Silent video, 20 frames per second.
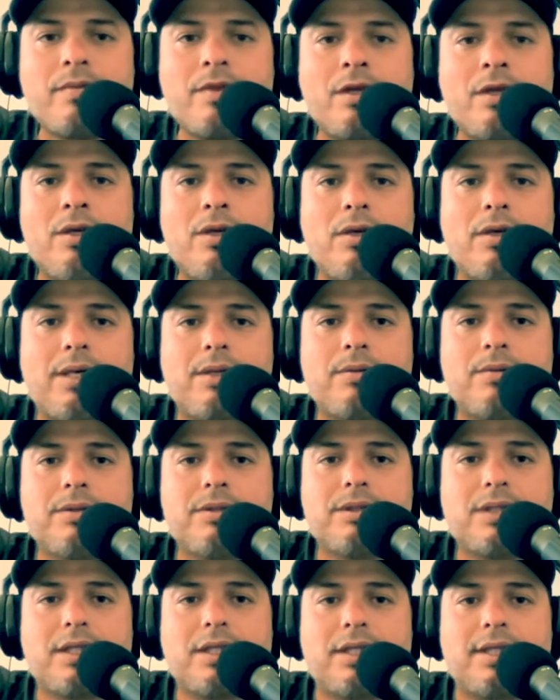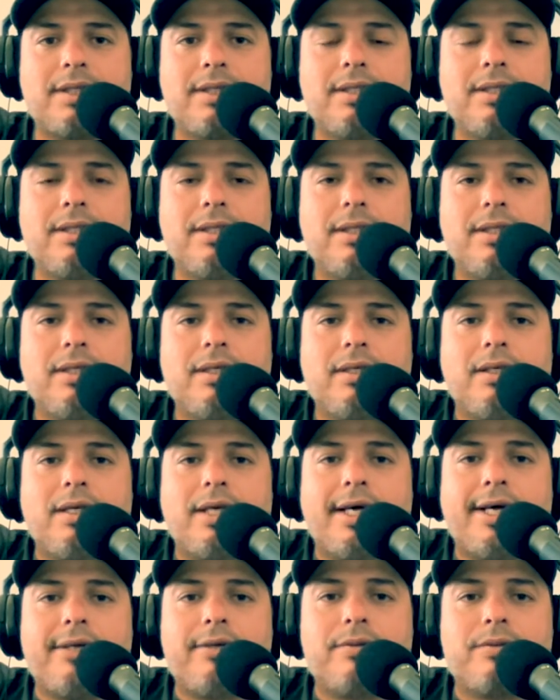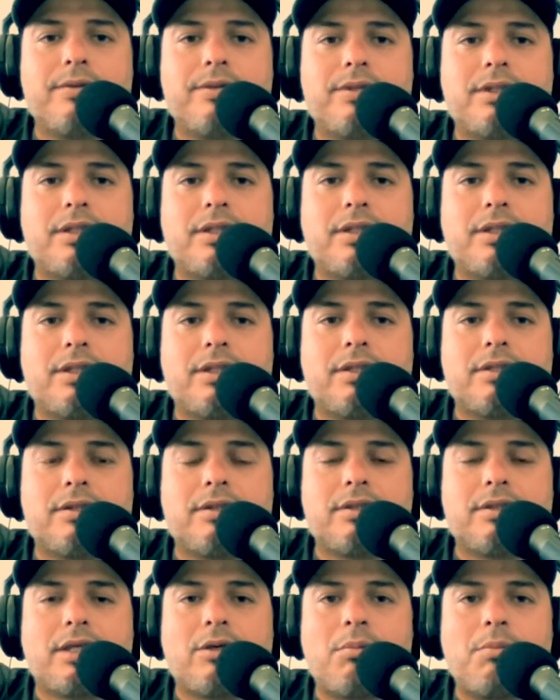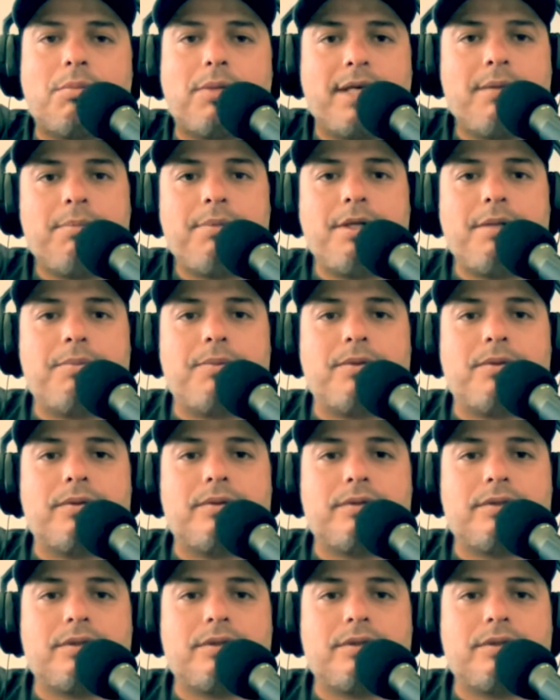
You know, I don't. Uh, I don't, uh, I don't blame people.